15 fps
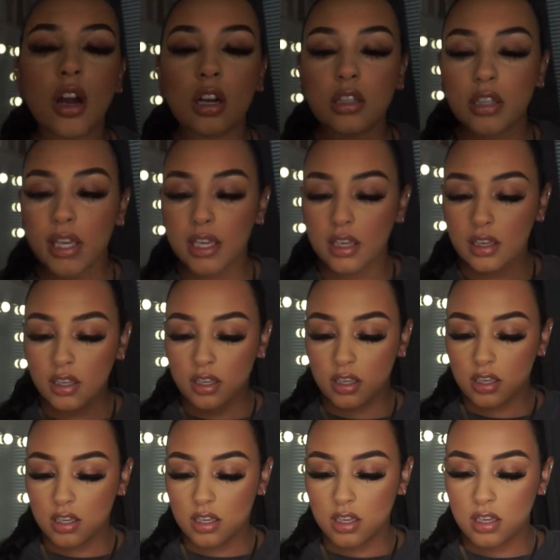are like
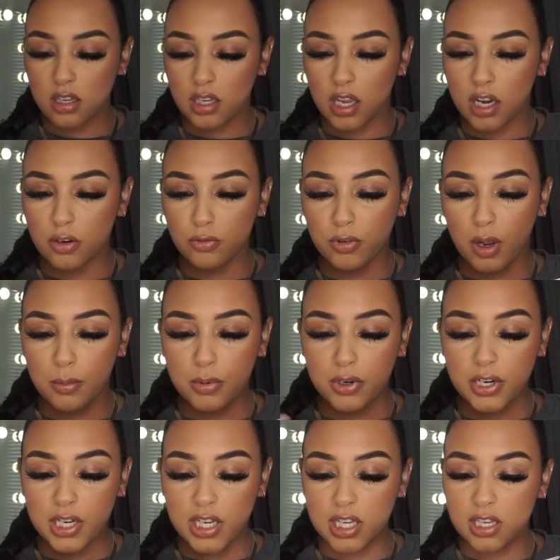kind of
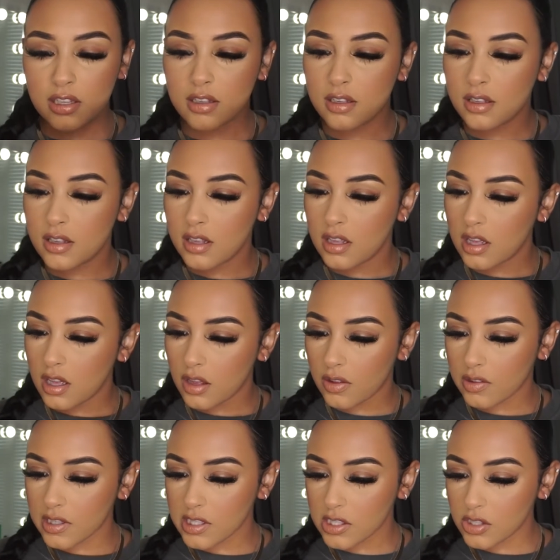rubbery.
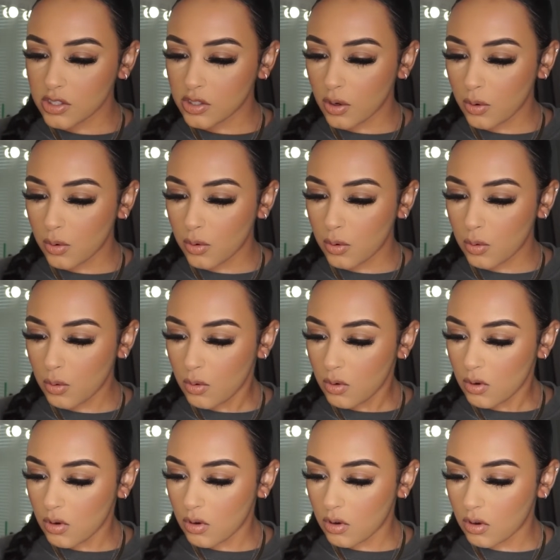Well, this is so
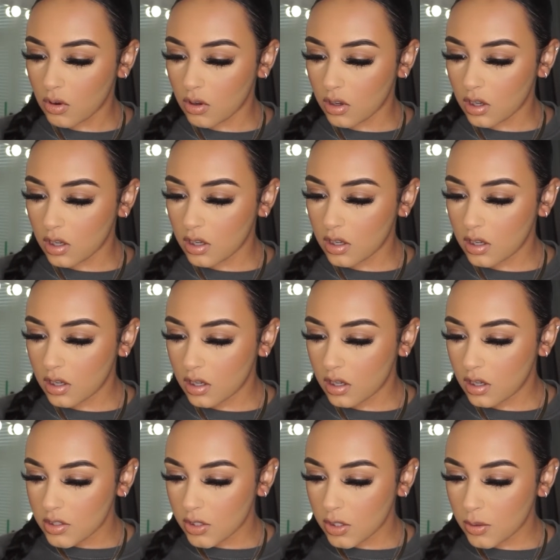cool.
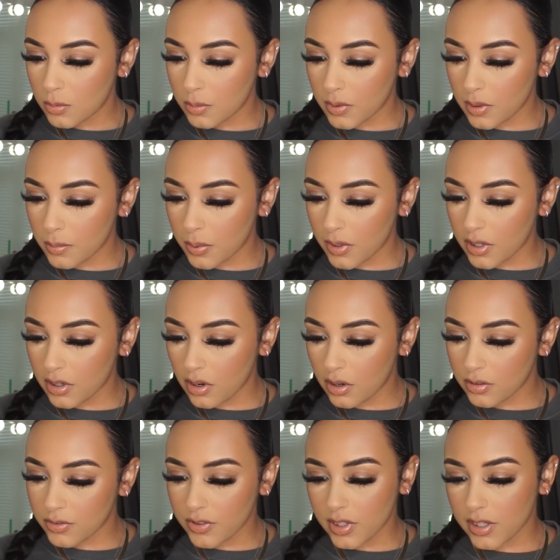So you put it
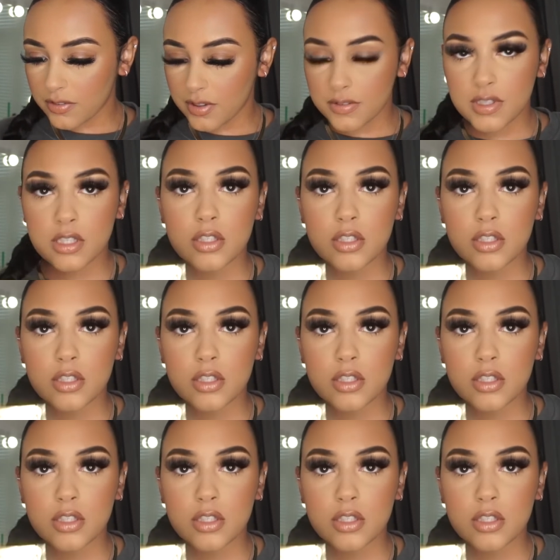on for like 15